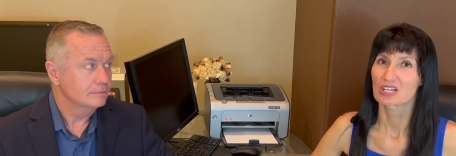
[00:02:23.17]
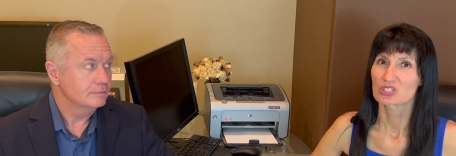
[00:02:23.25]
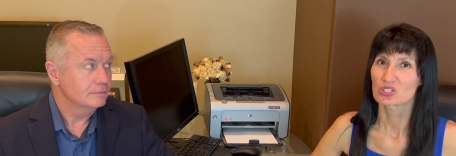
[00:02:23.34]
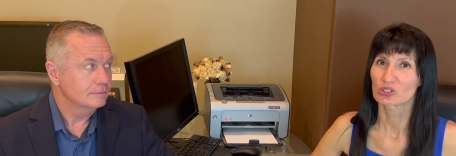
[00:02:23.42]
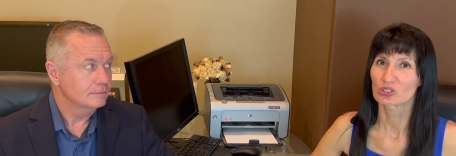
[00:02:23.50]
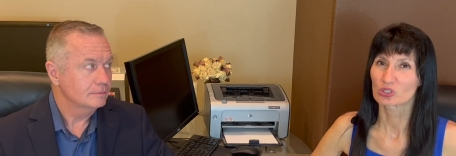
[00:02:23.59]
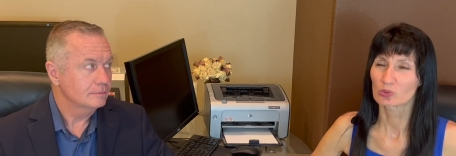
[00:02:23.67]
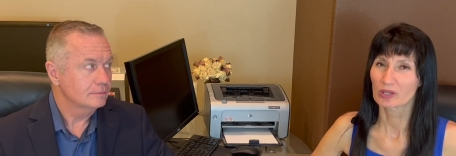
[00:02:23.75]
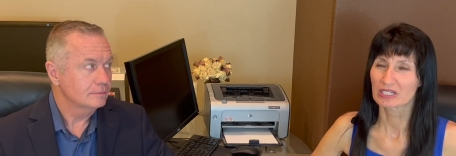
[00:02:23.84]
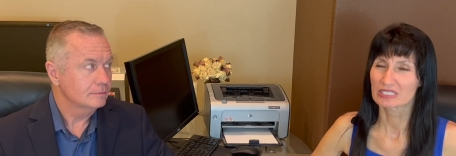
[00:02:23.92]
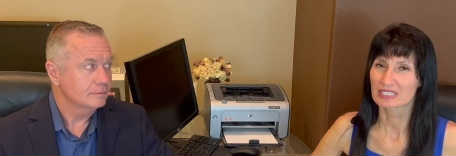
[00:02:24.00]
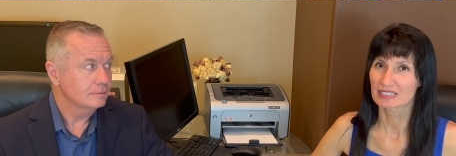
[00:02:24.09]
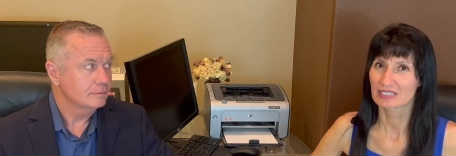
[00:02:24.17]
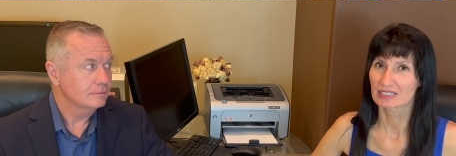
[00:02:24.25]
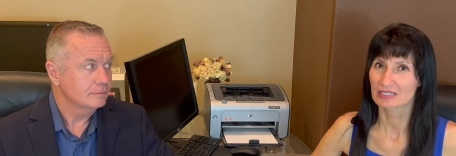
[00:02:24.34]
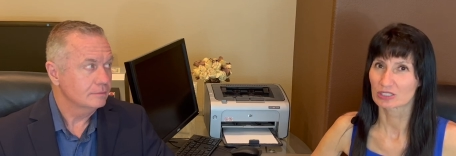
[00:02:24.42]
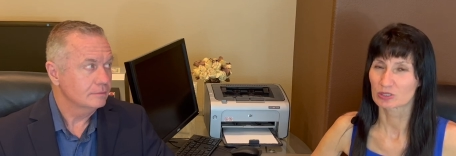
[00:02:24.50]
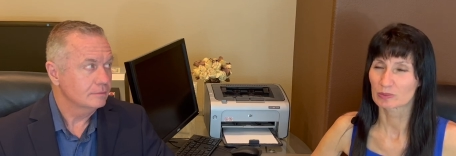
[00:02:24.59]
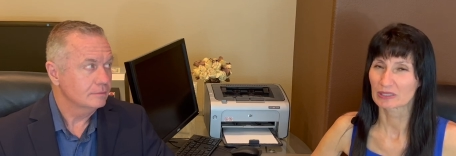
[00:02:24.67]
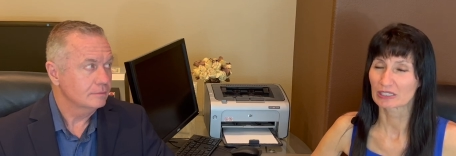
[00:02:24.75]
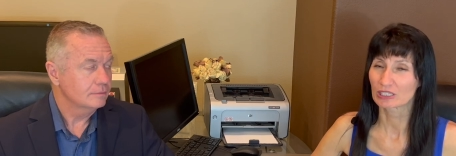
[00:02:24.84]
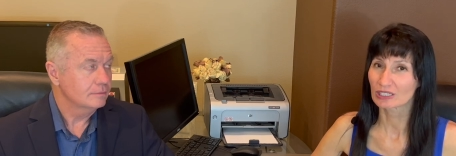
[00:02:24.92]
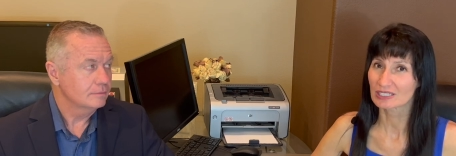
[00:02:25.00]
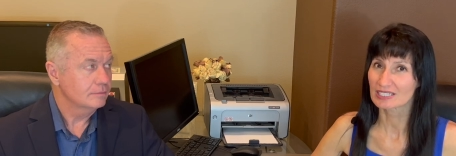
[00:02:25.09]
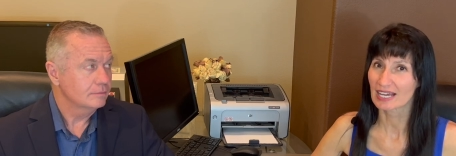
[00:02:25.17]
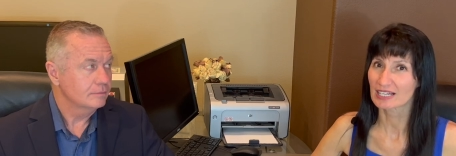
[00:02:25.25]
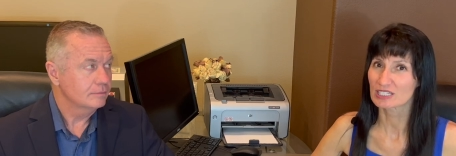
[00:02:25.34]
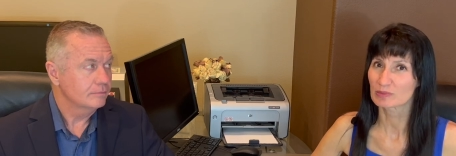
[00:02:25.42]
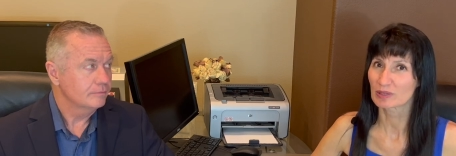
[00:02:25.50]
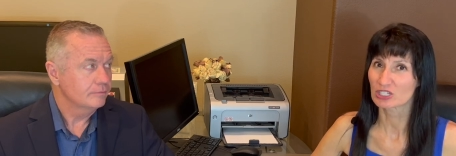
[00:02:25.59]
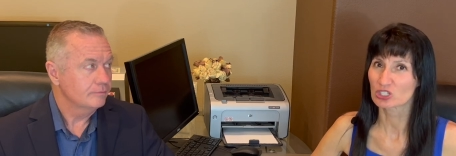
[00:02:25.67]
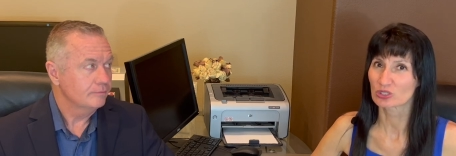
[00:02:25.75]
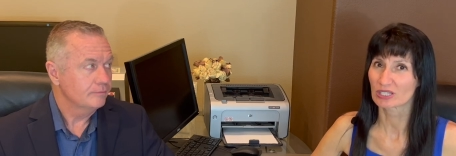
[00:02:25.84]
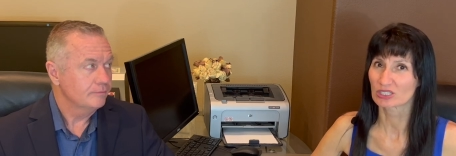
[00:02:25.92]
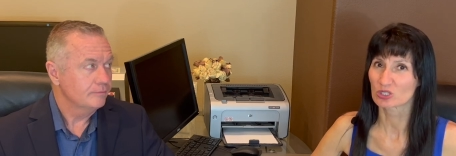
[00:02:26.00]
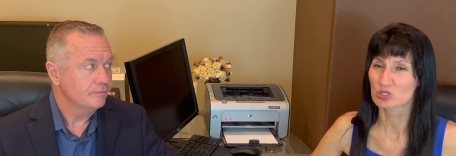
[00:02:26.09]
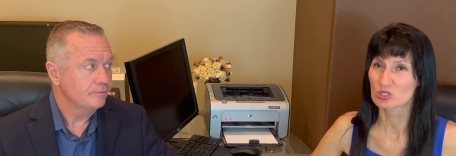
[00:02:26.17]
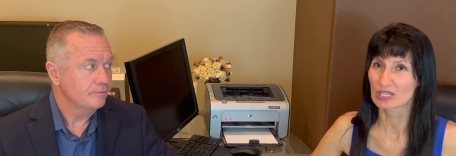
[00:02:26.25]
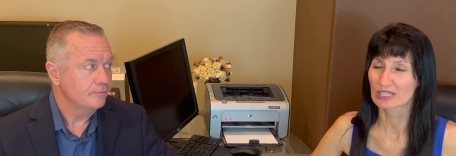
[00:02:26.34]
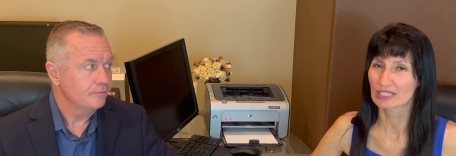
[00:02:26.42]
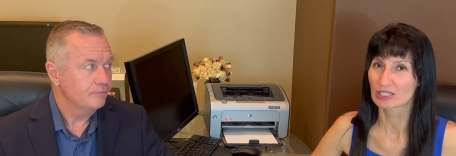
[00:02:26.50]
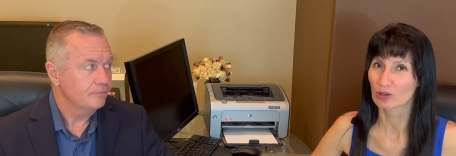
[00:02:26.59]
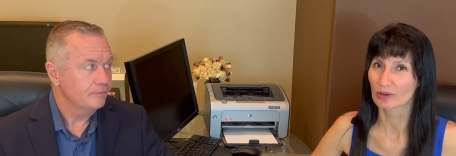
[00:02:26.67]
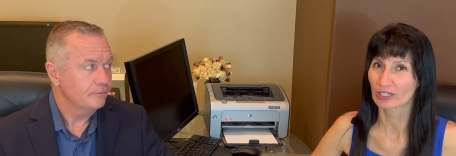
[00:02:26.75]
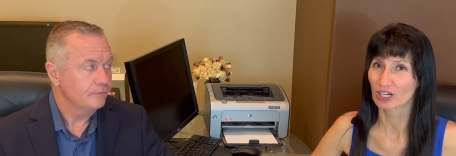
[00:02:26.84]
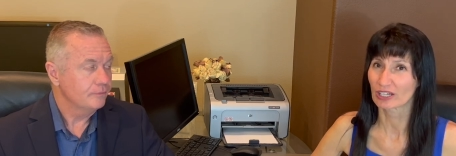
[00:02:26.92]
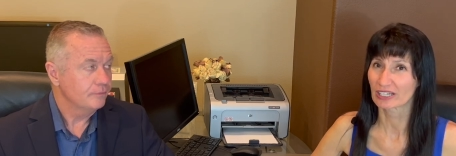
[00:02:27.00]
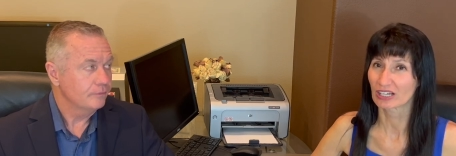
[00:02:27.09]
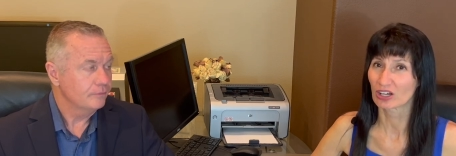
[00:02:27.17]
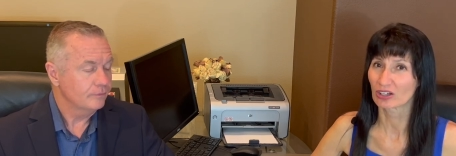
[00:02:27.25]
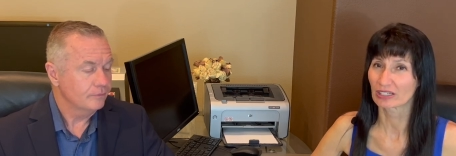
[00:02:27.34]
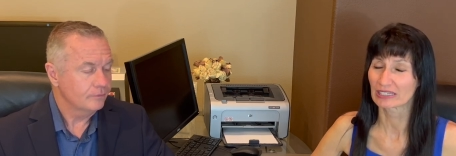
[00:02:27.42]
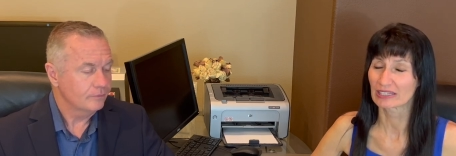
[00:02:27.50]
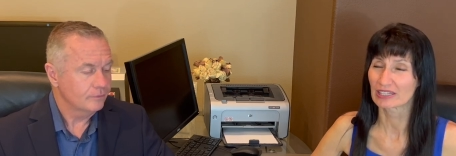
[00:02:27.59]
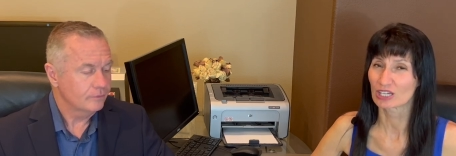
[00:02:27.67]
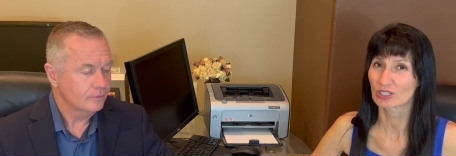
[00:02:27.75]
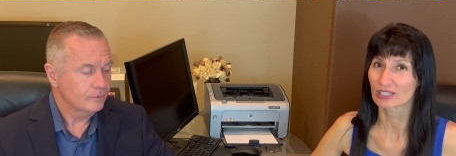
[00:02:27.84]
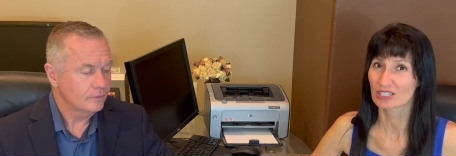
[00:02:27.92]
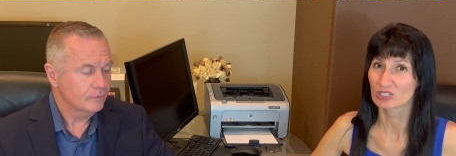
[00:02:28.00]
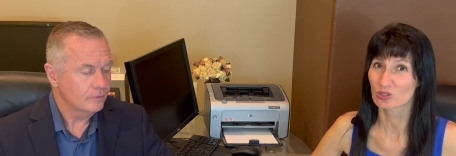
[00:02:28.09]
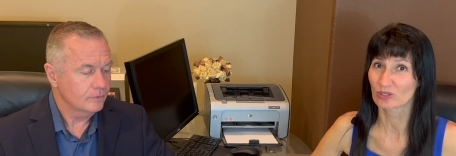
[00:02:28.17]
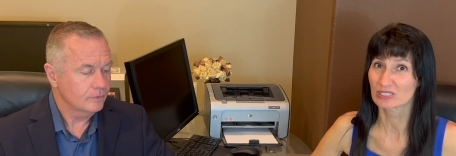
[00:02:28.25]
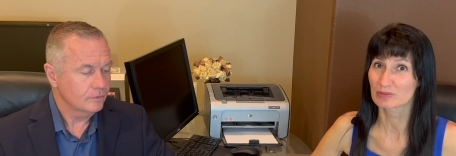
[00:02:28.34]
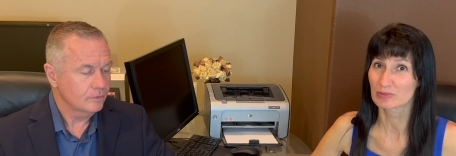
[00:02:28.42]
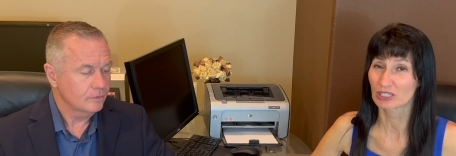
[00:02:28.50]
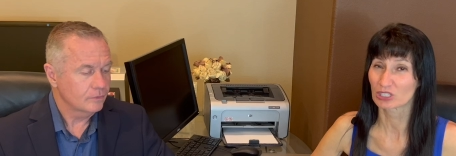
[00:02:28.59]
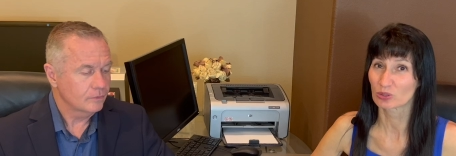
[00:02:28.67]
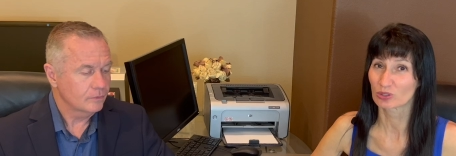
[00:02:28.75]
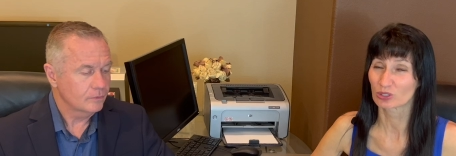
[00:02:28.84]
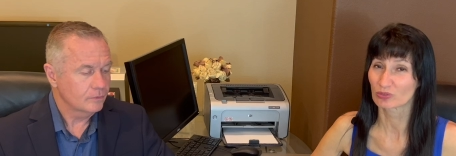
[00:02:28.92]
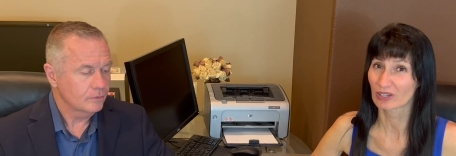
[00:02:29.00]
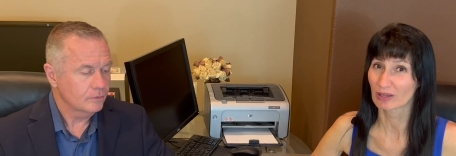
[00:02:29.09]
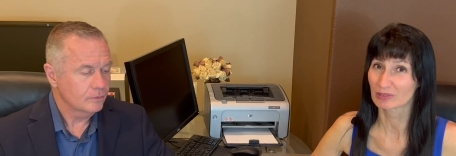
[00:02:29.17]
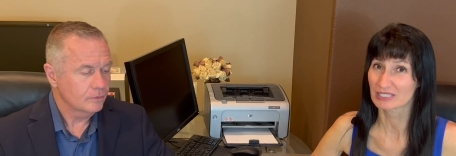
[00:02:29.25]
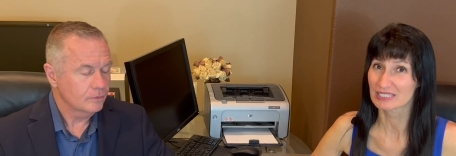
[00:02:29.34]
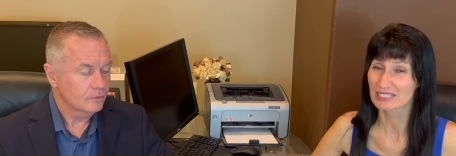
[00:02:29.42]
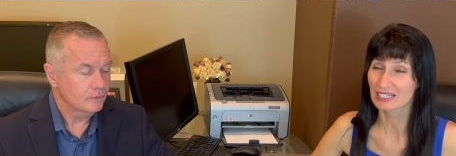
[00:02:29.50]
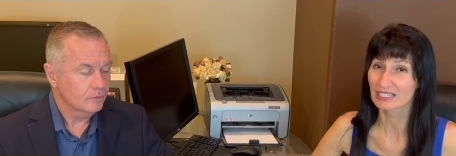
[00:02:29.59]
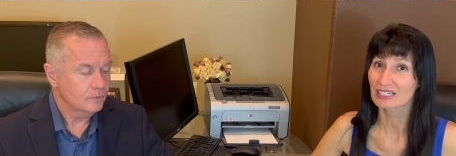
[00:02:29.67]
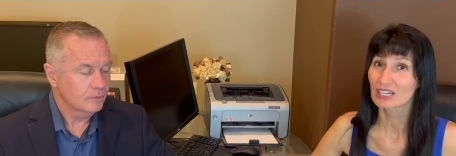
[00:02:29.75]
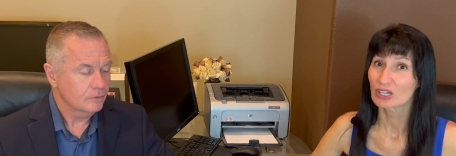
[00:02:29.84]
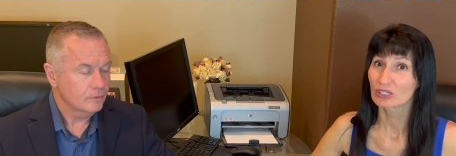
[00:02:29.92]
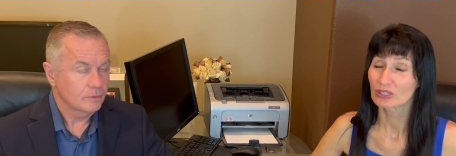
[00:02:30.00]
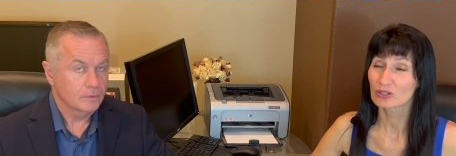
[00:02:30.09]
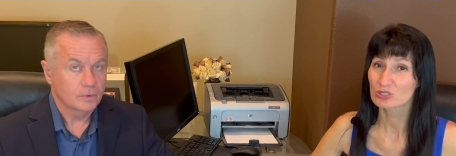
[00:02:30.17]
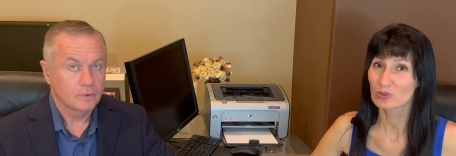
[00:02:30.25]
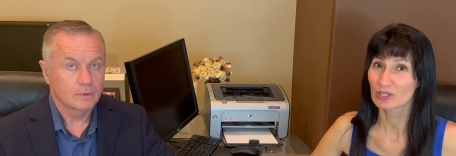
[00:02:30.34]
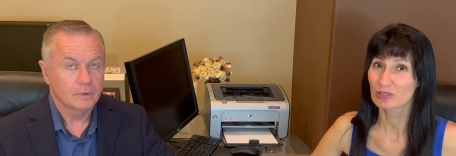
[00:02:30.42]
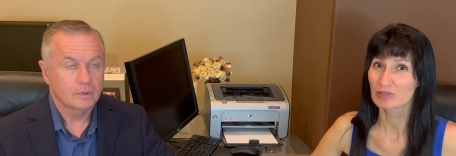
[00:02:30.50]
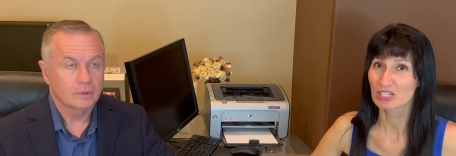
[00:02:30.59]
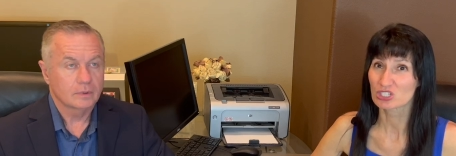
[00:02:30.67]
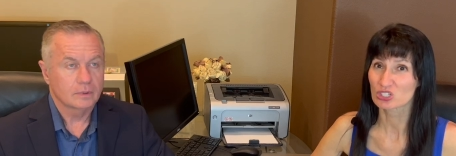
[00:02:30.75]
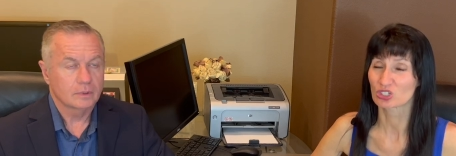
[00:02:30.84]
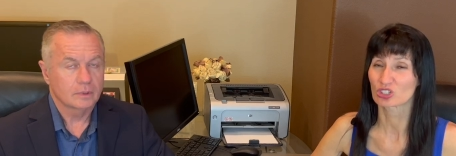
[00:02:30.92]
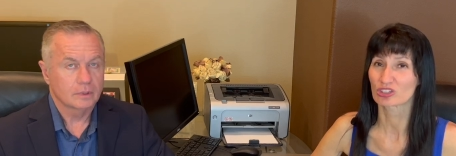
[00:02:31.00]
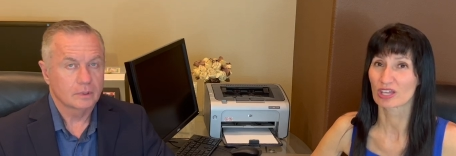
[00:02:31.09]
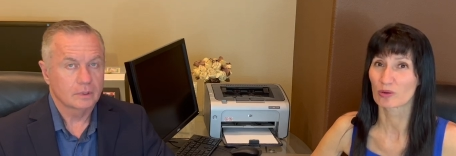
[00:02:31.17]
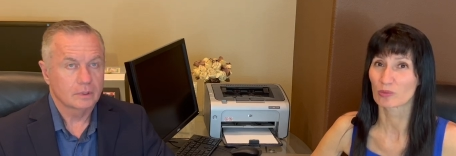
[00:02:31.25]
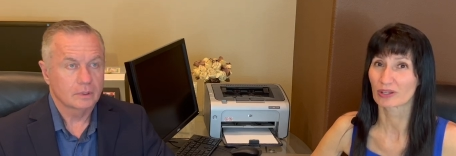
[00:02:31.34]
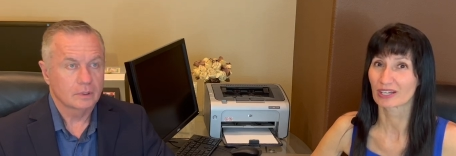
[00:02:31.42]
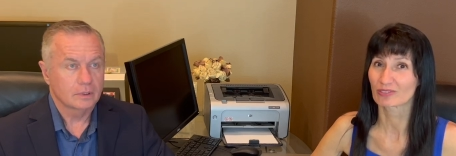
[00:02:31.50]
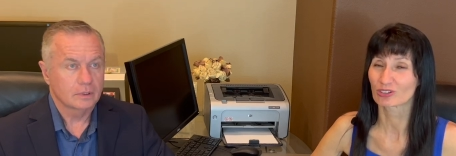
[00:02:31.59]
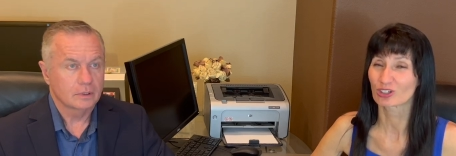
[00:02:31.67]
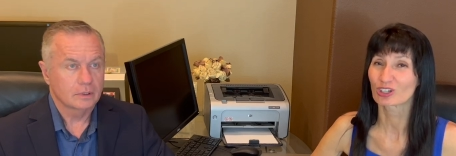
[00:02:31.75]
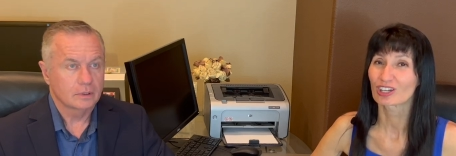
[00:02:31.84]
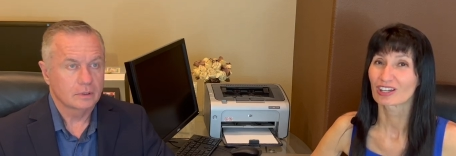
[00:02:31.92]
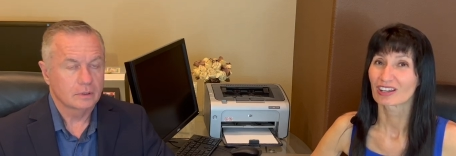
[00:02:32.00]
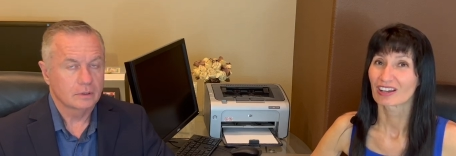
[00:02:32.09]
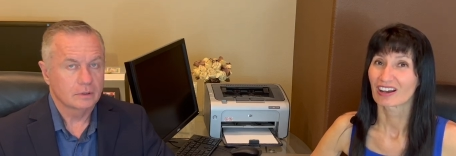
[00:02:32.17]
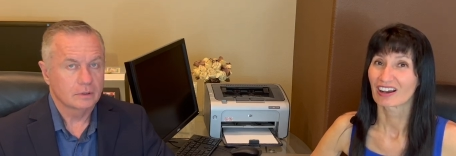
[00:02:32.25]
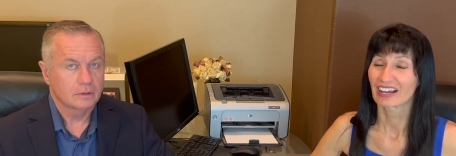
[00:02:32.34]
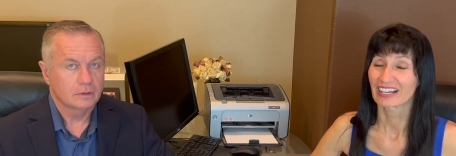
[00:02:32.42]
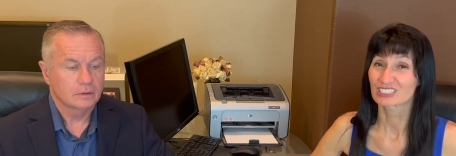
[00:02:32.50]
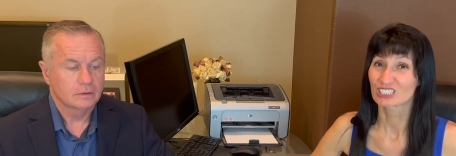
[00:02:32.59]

Speaker 1: So you do want it to, to be looked at to make sure that there's nothing going on in there that's going to make you and your family sick. You also want to make sure that whatever uh, has